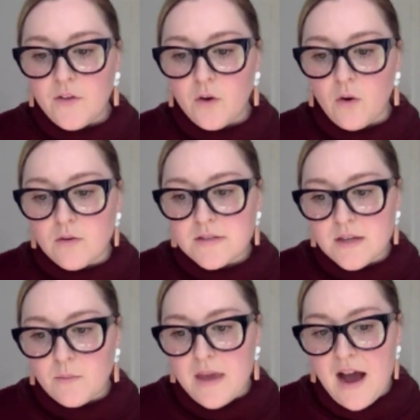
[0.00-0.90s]
goals
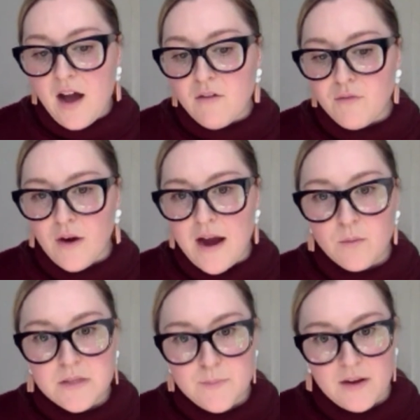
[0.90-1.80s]
that we have for how
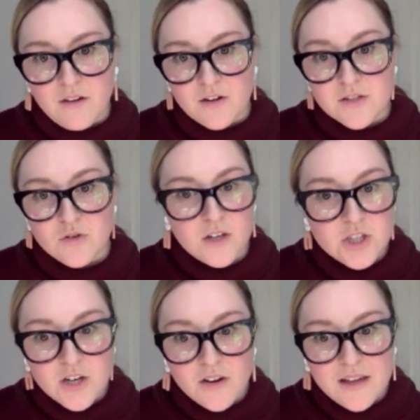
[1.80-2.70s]
we spend our
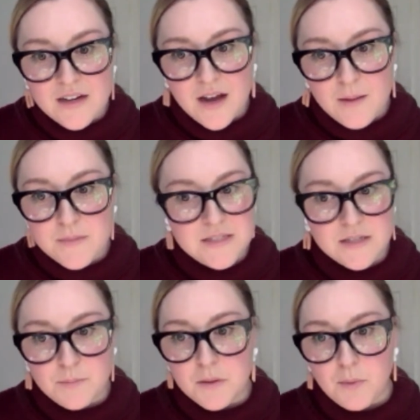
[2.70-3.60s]
discretionary income is
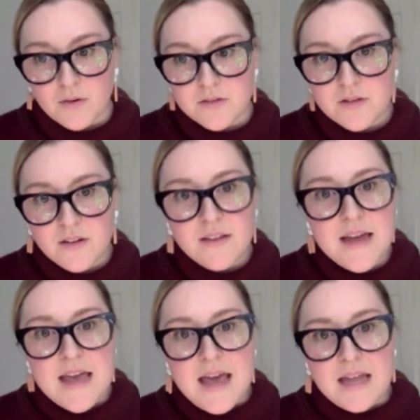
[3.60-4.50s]
deeply personal
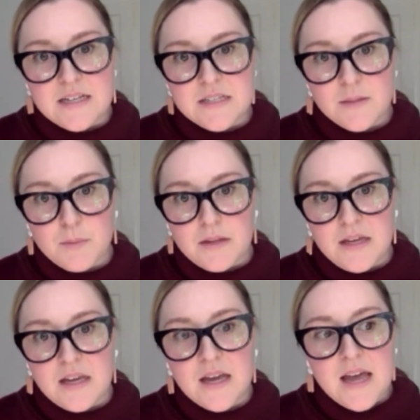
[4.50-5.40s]
and
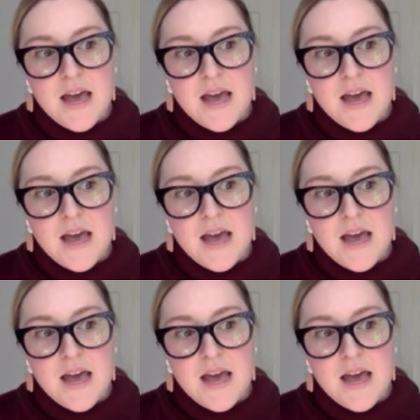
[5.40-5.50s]
deeply,